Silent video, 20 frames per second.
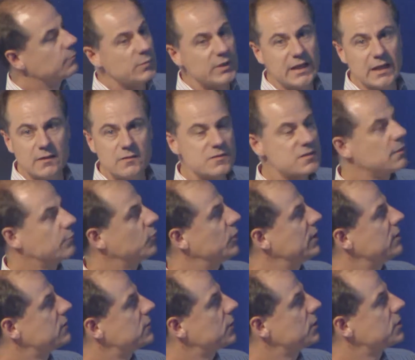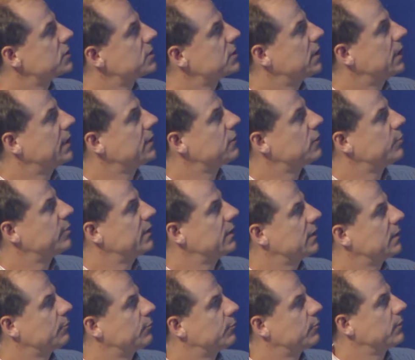begin some research to
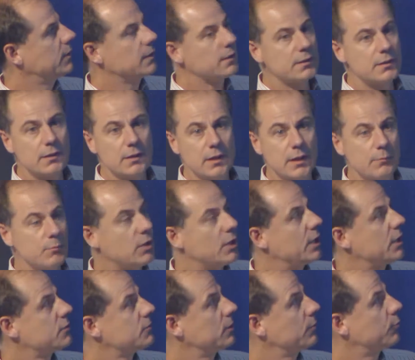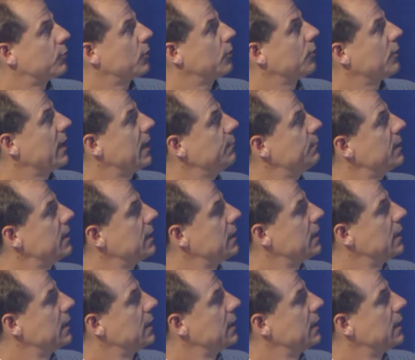underpin a monitoring program.